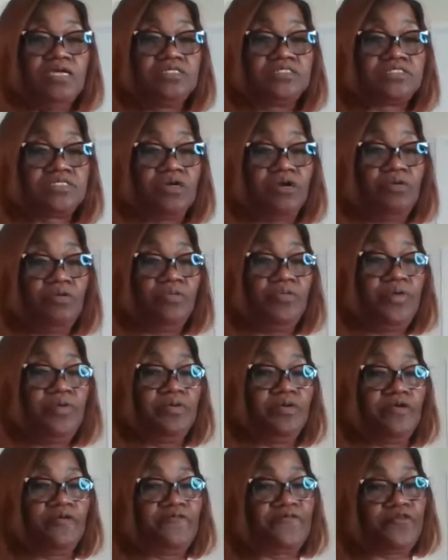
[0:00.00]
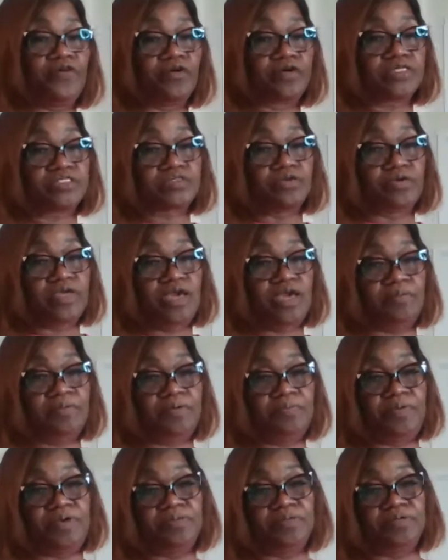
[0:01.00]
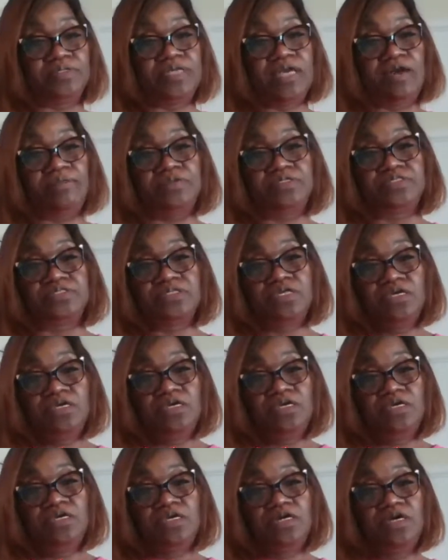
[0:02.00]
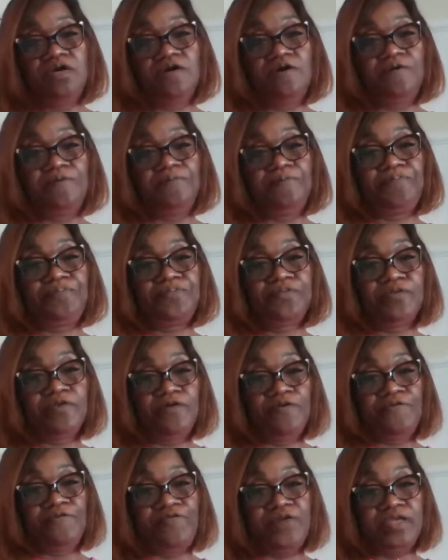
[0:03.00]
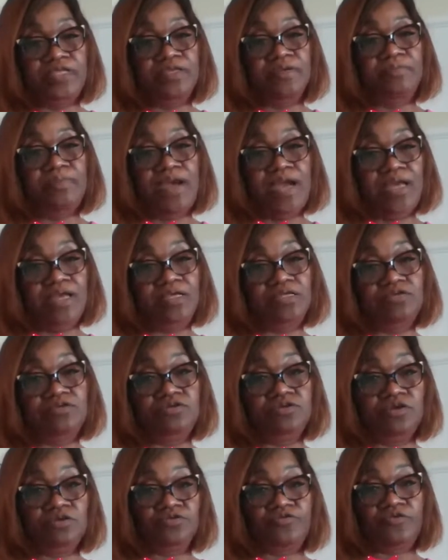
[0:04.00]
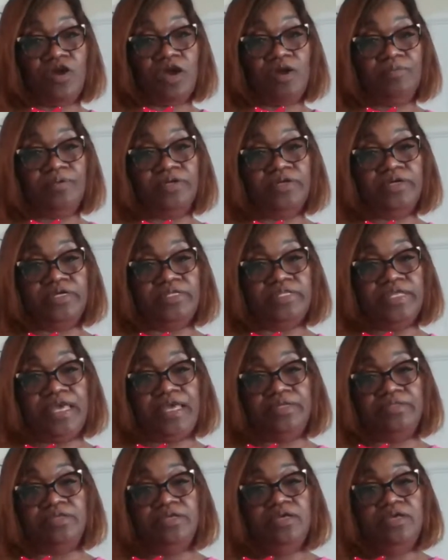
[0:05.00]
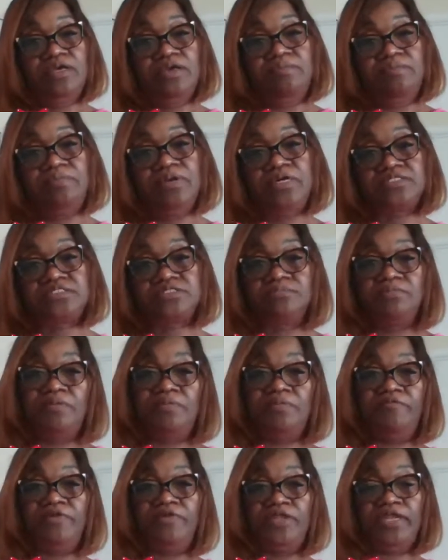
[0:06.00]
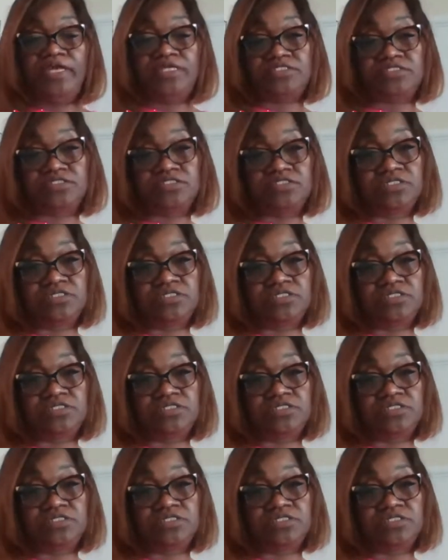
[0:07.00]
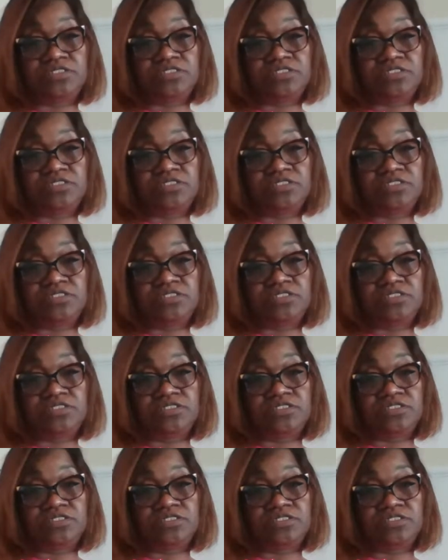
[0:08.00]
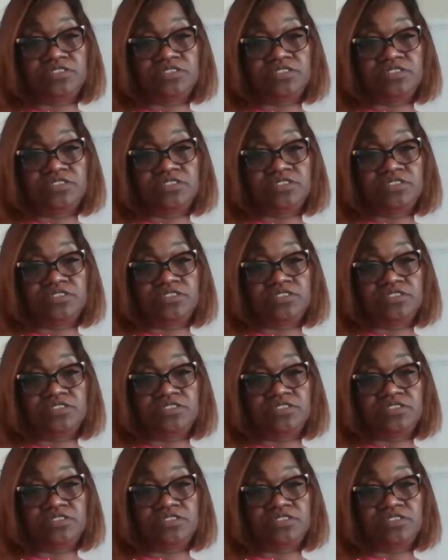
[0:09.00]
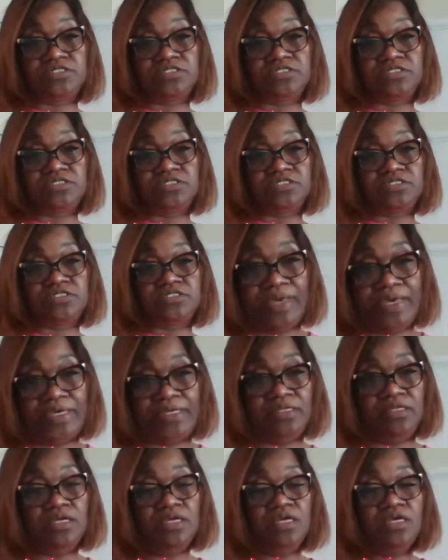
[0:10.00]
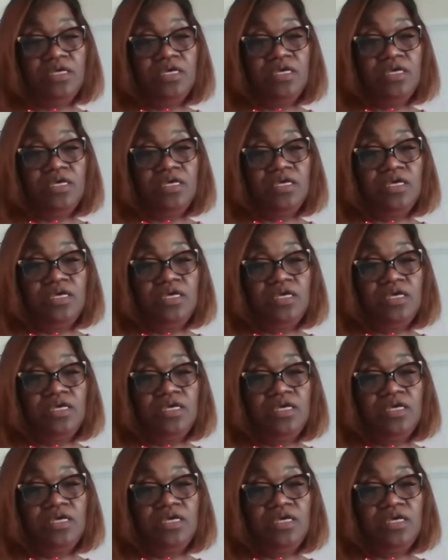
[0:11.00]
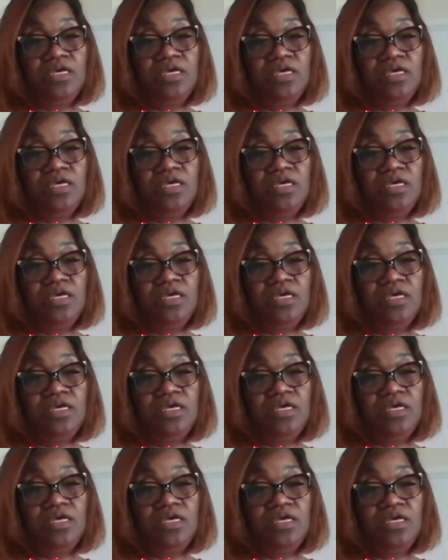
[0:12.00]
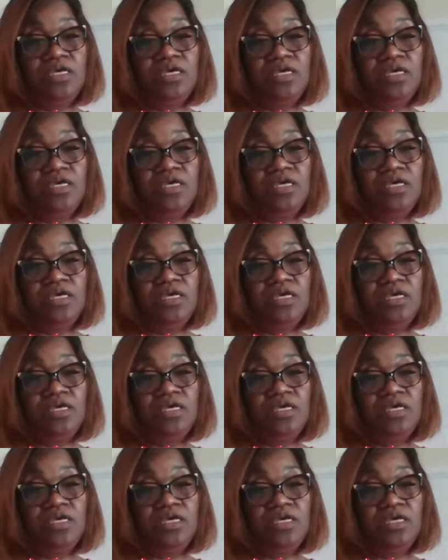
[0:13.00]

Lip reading: And so we want to focus on helping people that was affected by, trauma, and that messed them up in relationships. You choose the wrong mate. You don't know how to talk to your mate. And it's on both sides, both women and men.